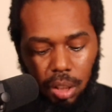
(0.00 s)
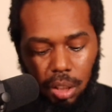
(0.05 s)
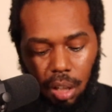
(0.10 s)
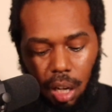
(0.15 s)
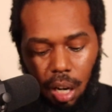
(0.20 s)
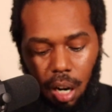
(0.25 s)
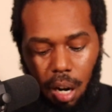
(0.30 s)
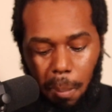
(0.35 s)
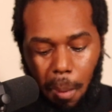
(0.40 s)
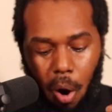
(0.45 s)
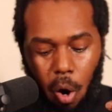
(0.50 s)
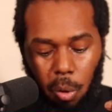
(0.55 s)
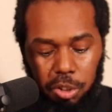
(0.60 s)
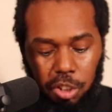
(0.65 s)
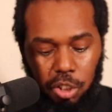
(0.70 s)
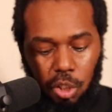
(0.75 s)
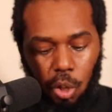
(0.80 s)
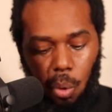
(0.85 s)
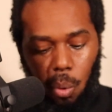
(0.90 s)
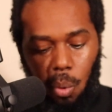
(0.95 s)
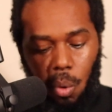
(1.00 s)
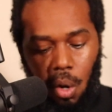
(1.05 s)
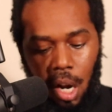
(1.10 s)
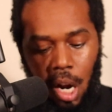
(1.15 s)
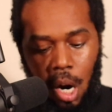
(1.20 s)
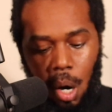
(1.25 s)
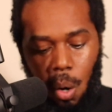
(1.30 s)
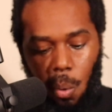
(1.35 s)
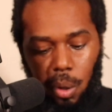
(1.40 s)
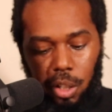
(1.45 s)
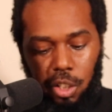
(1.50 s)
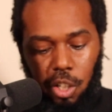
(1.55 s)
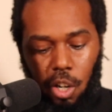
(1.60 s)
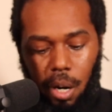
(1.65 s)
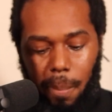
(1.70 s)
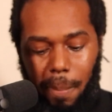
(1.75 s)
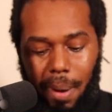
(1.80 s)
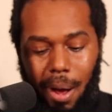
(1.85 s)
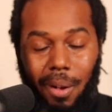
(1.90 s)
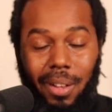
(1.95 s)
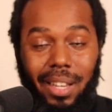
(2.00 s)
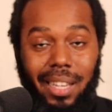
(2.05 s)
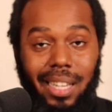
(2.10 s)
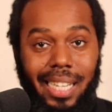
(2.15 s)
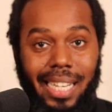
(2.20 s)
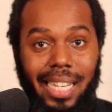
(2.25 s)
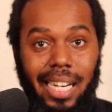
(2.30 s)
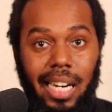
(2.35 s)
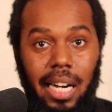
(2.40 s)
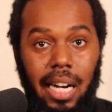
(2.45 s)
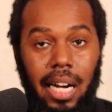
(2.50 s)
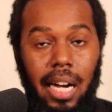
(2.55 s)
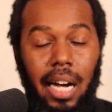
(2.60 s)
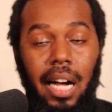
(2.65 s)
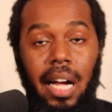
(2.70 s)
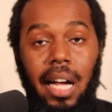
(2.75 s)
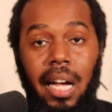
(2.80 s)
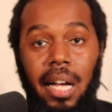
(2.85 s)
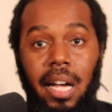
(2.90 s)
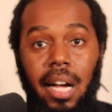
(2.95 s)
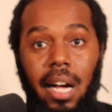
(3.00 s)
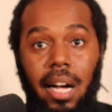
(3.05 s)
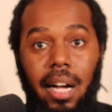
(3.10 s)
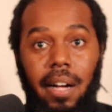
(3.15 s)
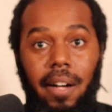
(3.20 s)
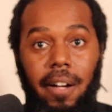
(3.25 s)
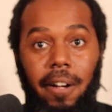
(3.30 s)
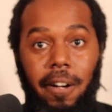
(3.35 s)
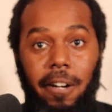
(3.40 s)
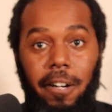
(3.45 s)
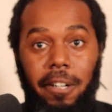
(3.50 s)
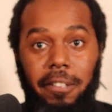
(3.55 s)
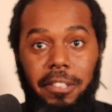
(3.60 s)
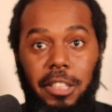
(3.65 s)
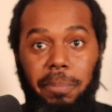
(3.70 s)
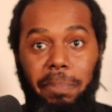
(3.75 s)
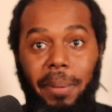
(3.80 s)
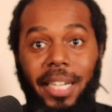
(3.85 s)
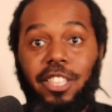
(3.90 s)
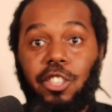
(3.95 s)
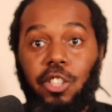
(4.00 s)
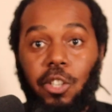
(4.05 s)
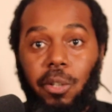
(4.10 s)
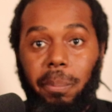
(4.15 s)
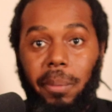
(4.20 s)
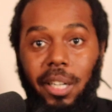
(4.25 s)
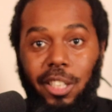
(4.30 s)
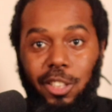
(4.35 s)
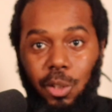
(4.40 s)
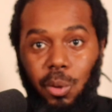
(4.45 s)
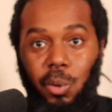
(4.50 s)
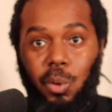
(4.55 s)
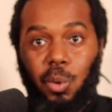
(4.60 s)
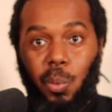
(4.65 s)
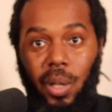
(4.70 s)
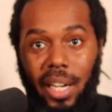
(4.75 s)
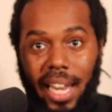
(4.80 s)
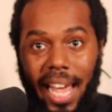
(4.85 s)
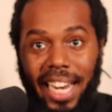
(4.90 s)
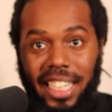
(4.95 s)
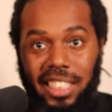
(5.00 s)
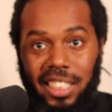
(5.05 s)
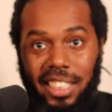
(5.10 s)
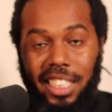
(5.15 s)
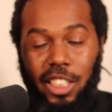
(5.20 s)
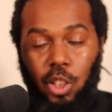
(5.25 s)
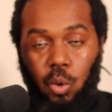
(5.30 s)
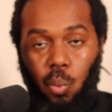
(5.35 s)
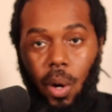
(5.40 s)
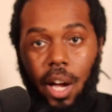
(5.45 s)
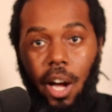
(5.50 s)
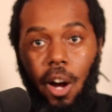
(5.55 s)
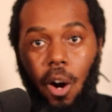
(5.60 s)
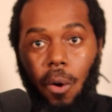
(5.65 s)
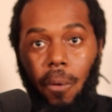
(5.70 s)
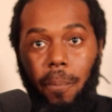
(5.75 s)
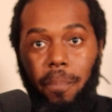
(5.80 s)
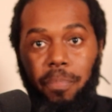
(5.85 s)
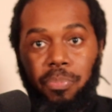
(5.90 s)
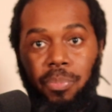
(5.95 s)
Also, we're talking about the sphincter muscles relaxing as well.